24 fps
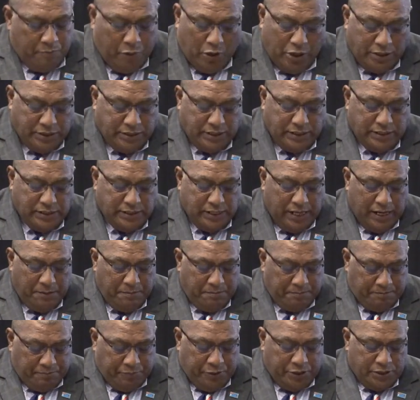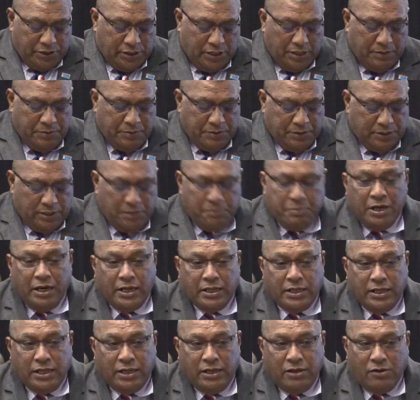Policies can preserve
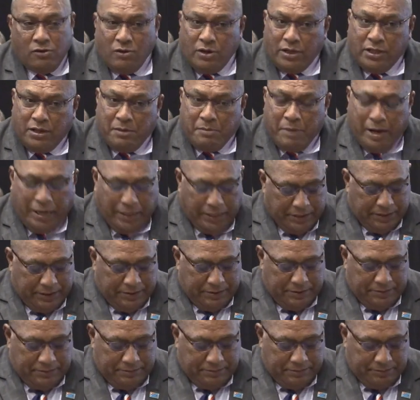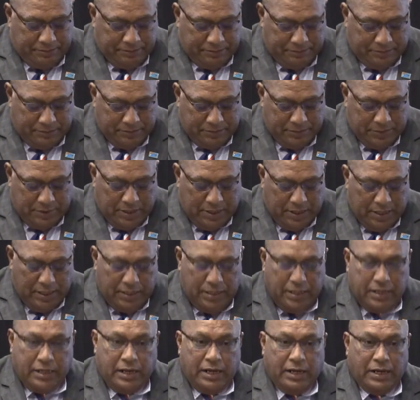stability or undermine it.
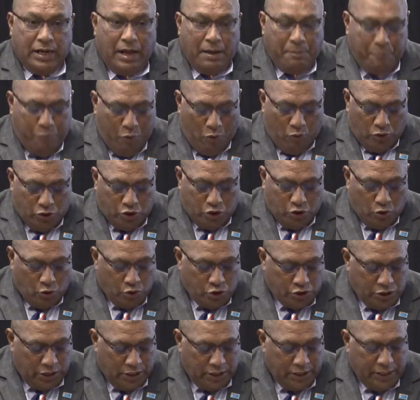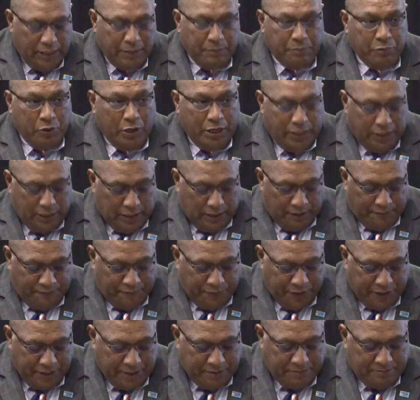They can uphold social and political
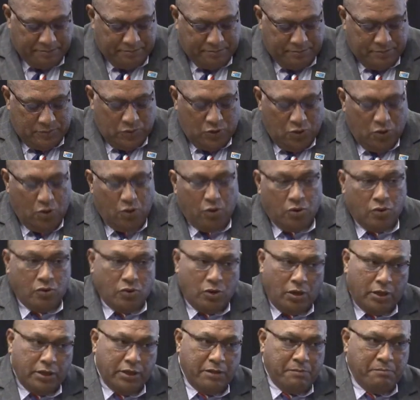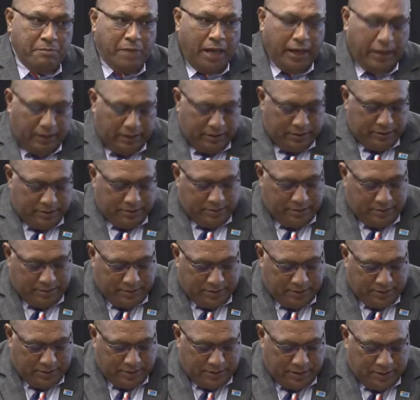freedom or roll them back.
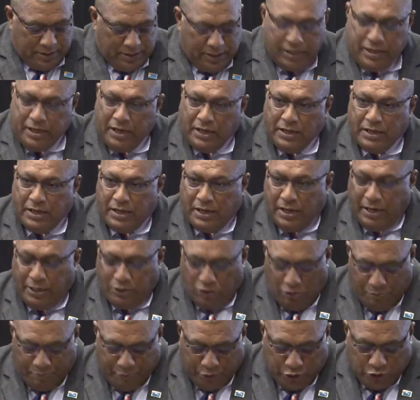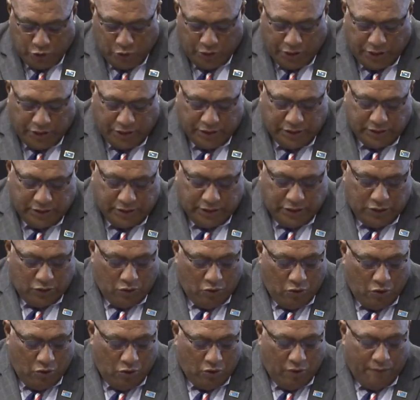They can create opportunities in
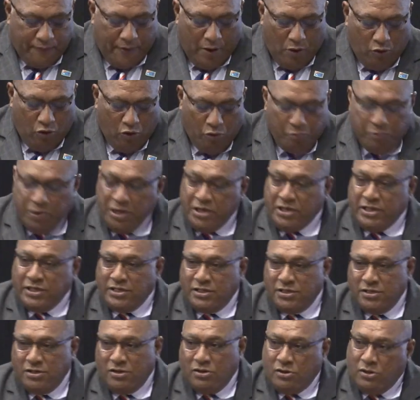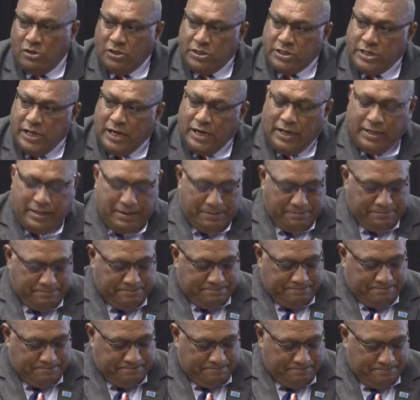all of our communities or curtail them.